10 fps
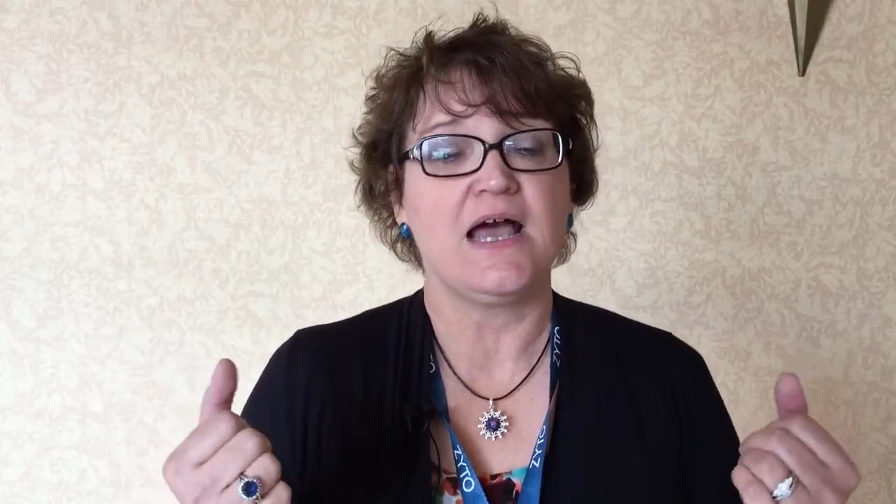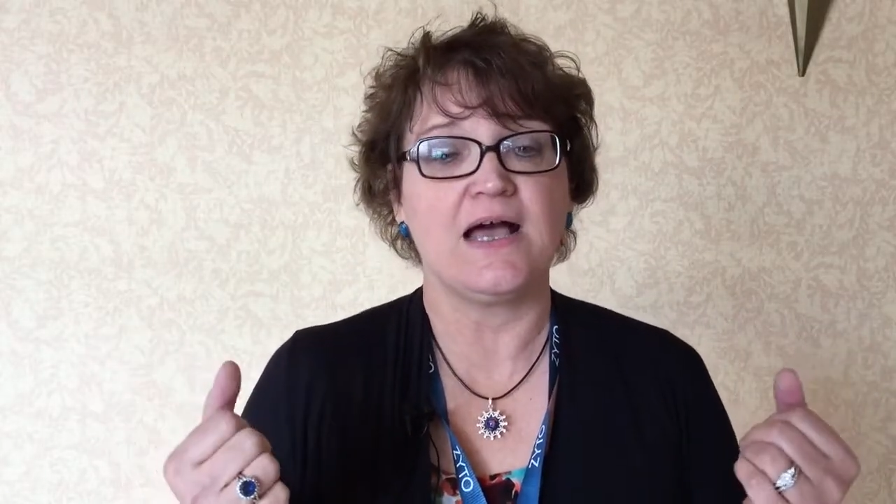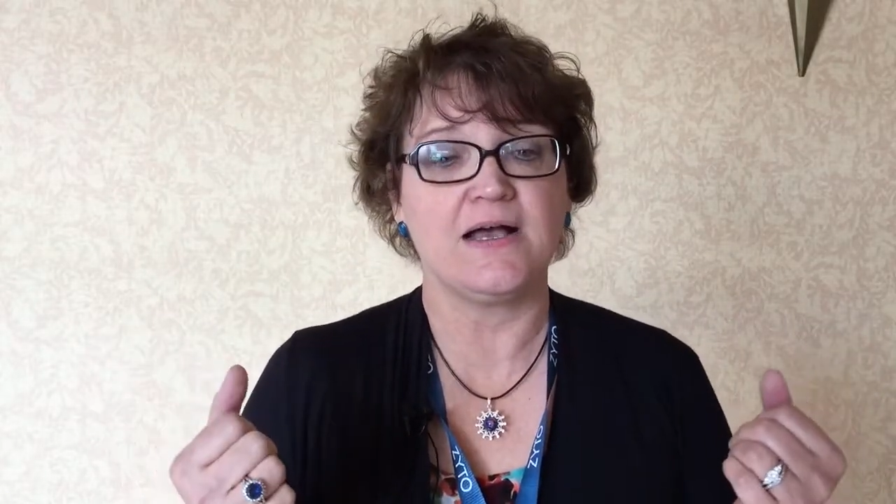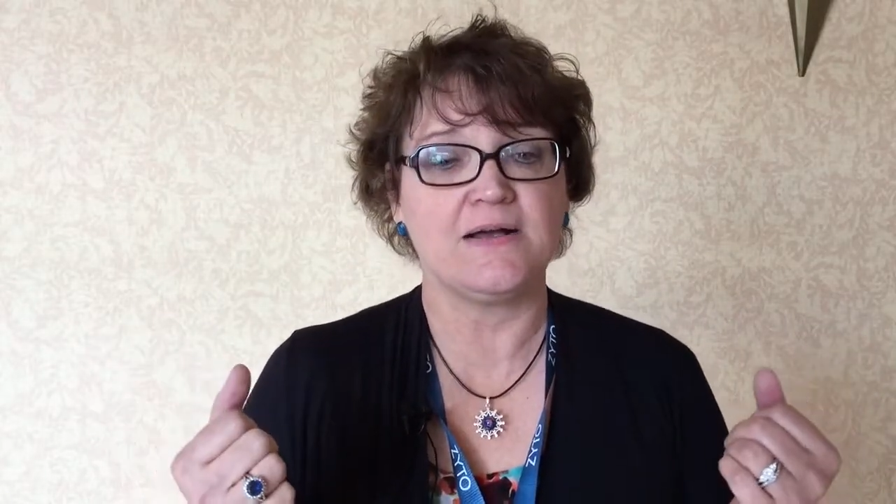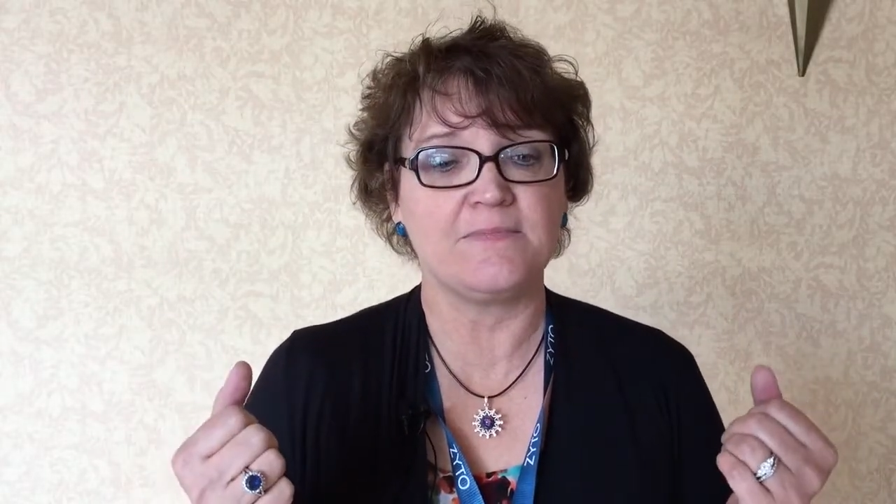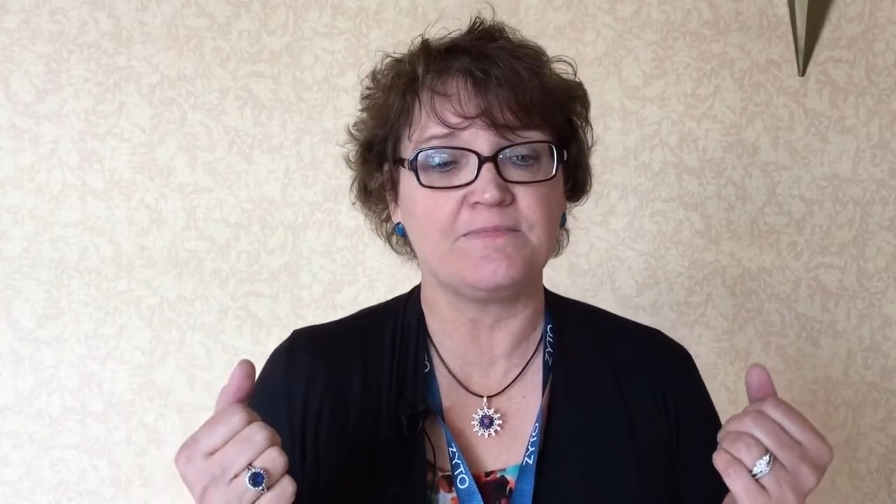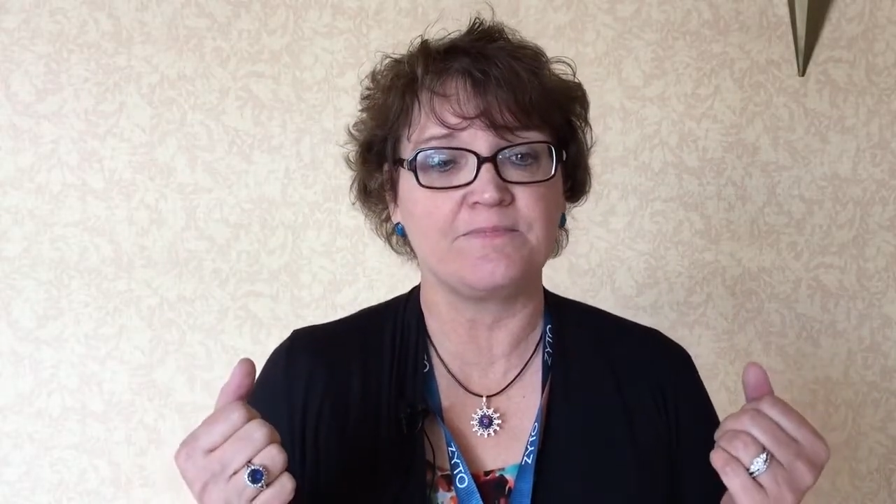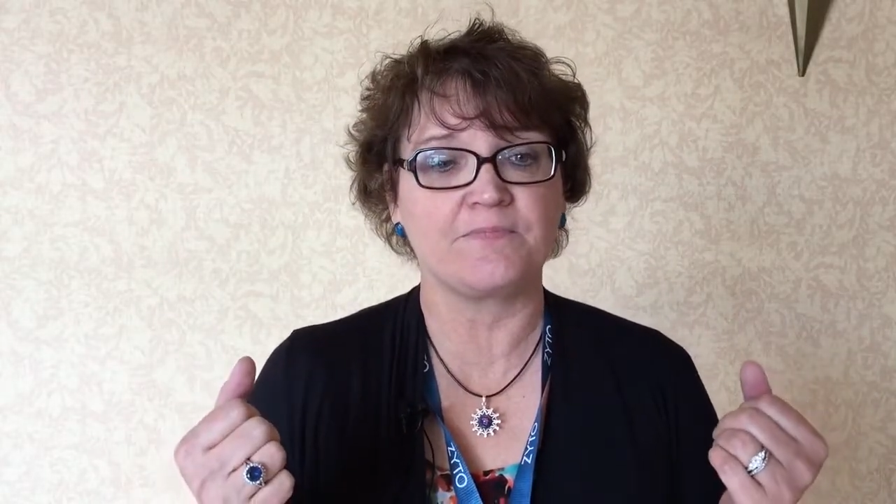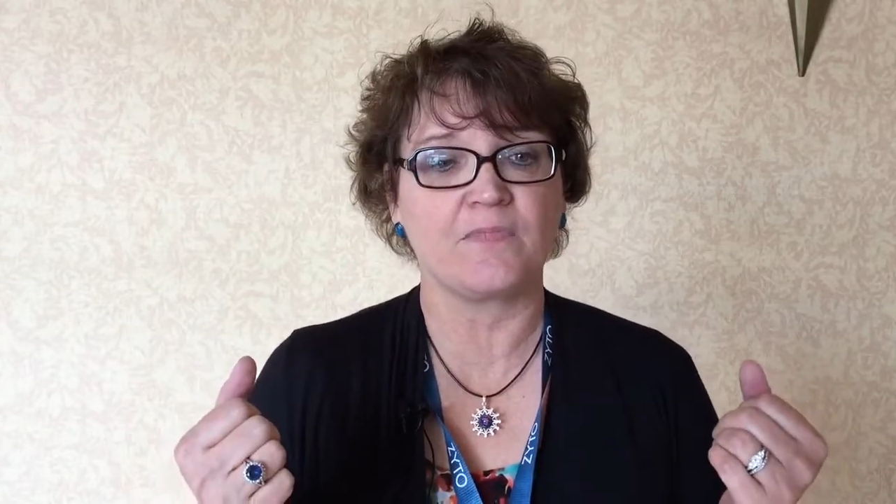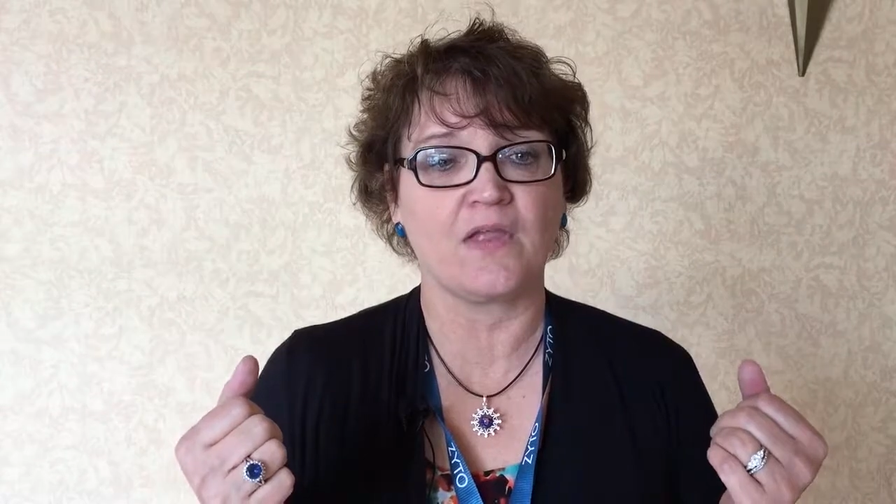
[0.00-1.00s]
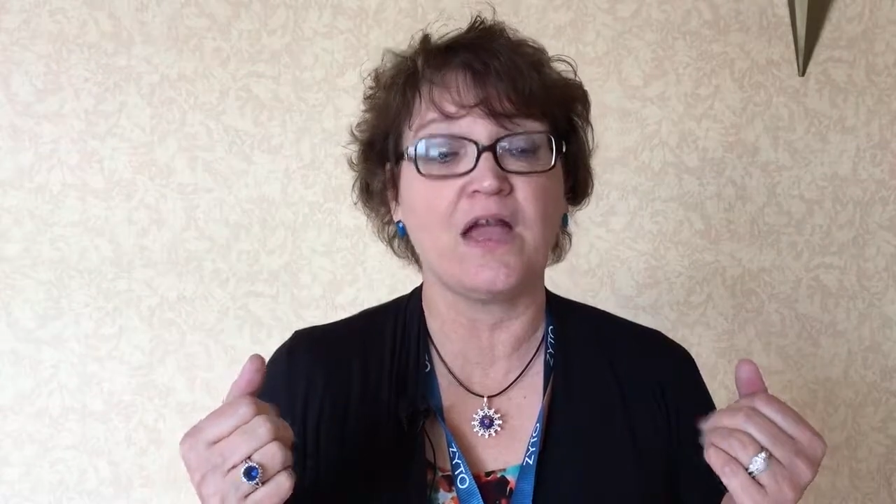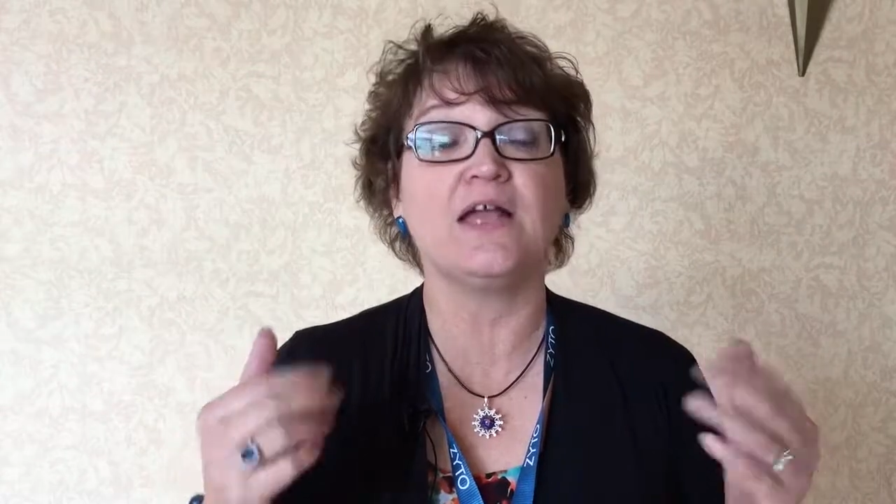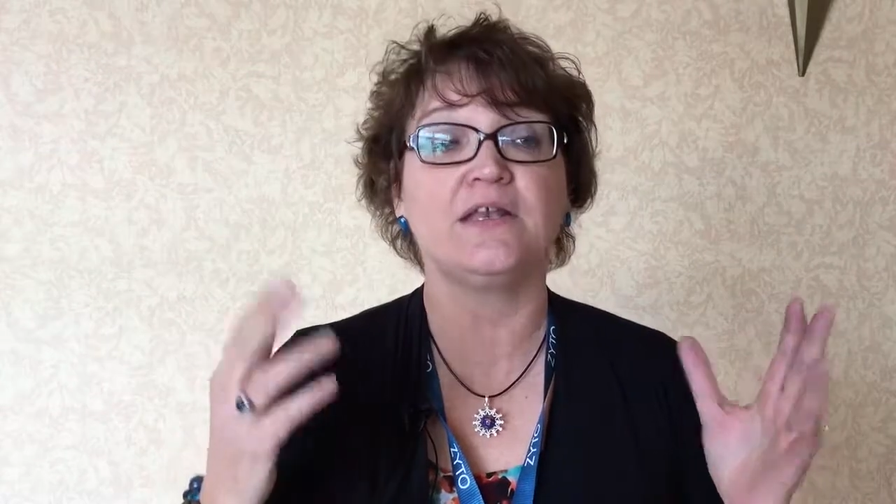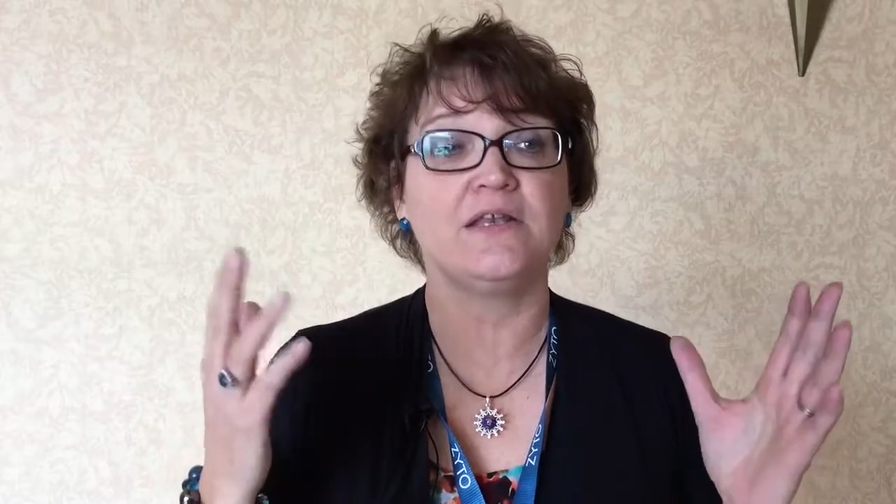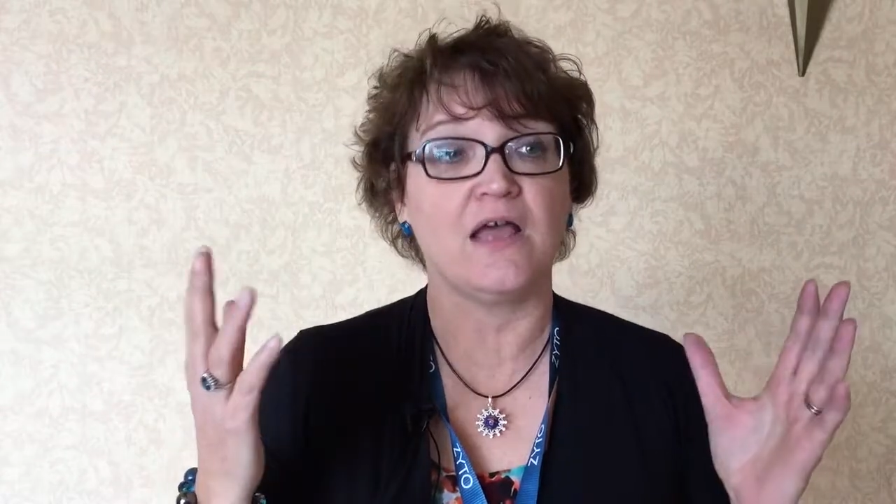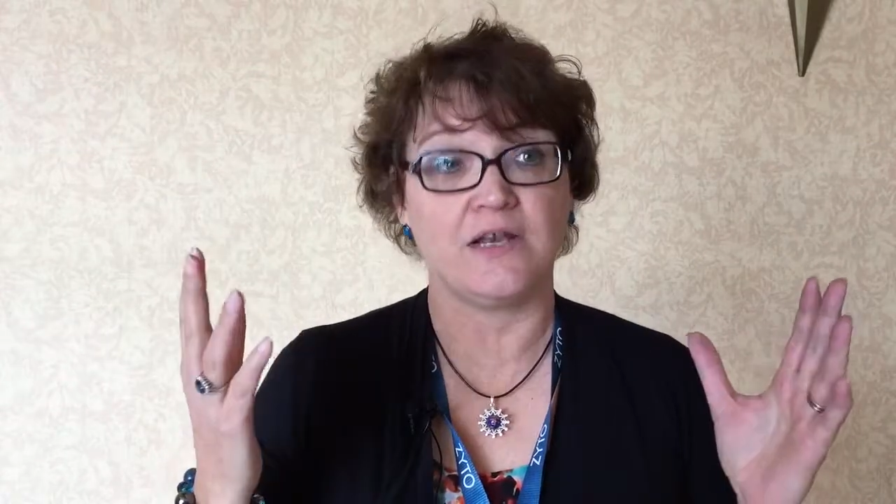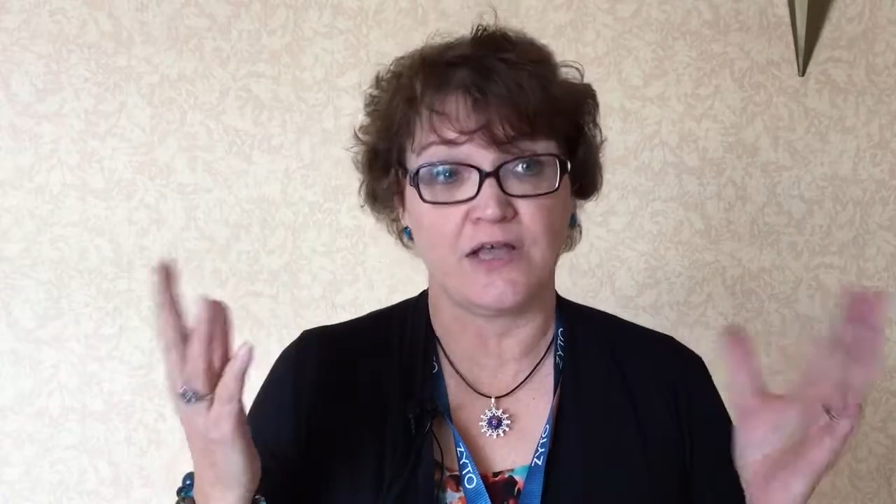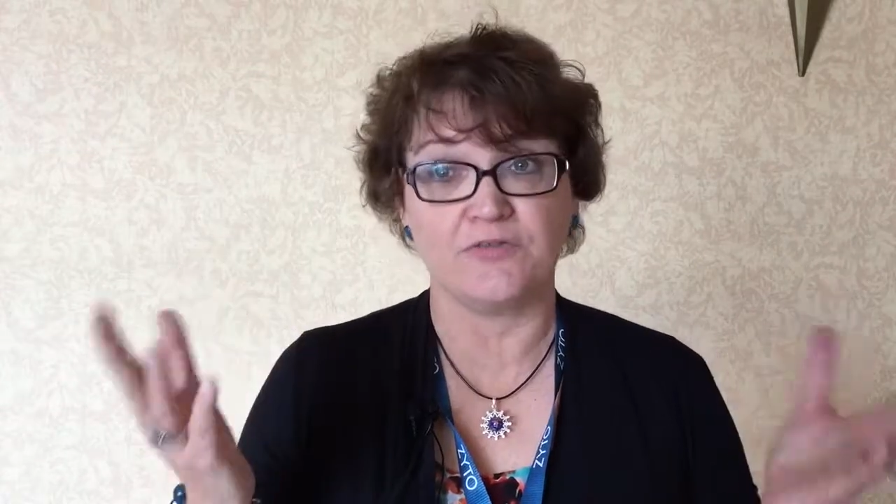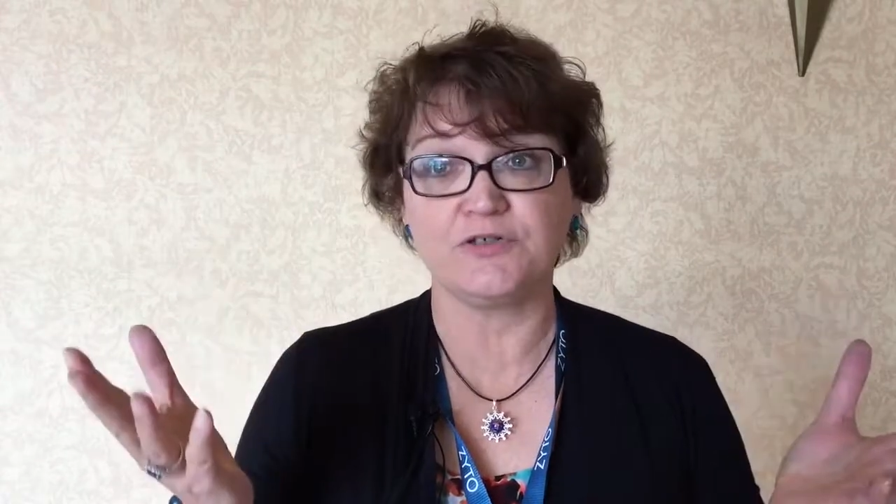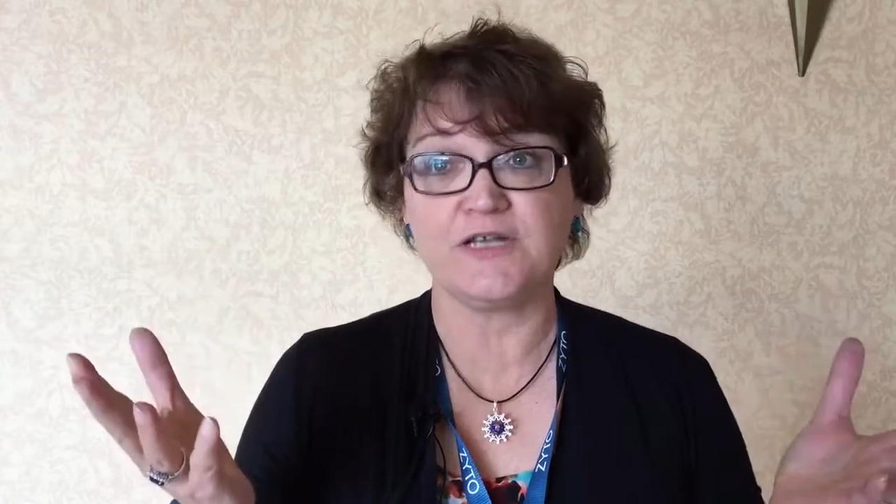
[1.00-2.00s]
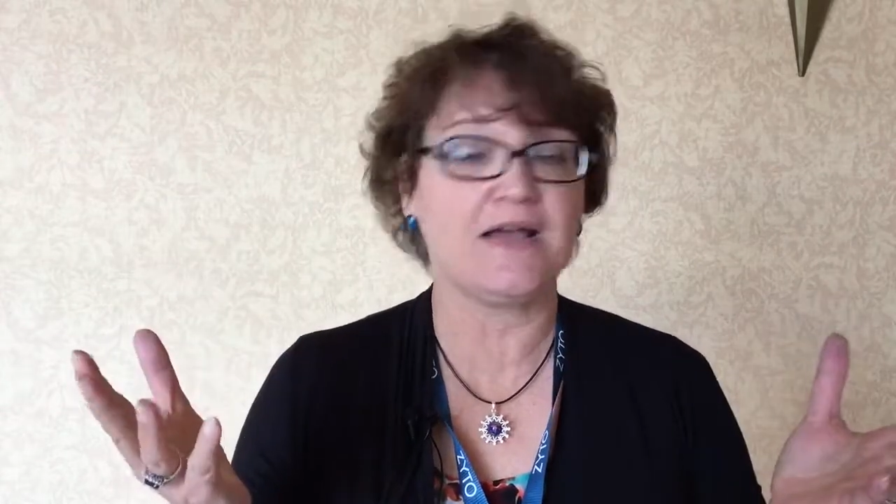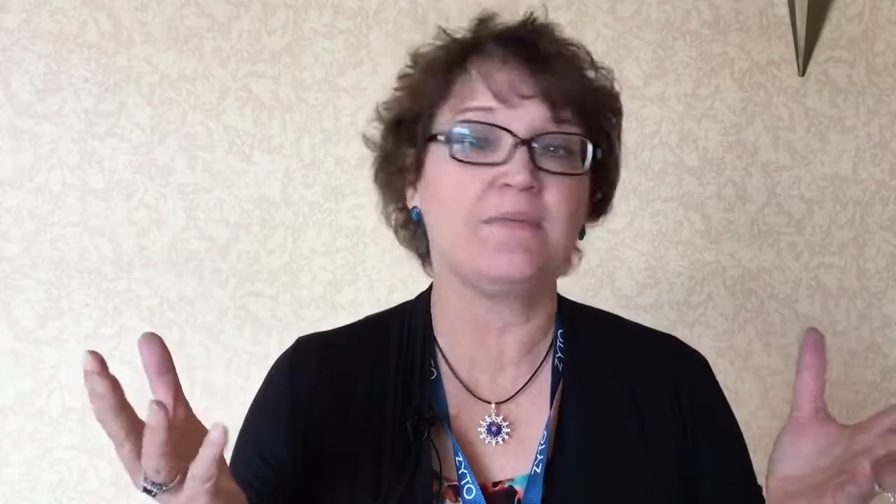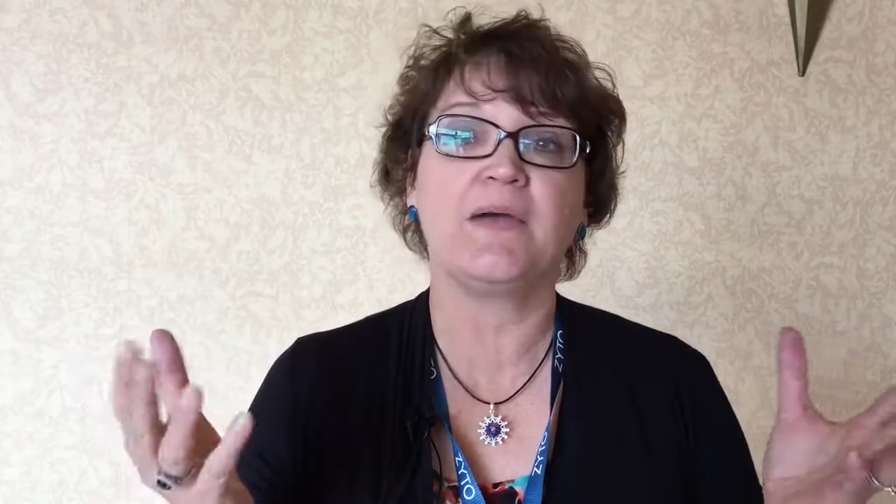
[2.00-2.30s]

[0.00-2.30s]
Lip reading: And another time,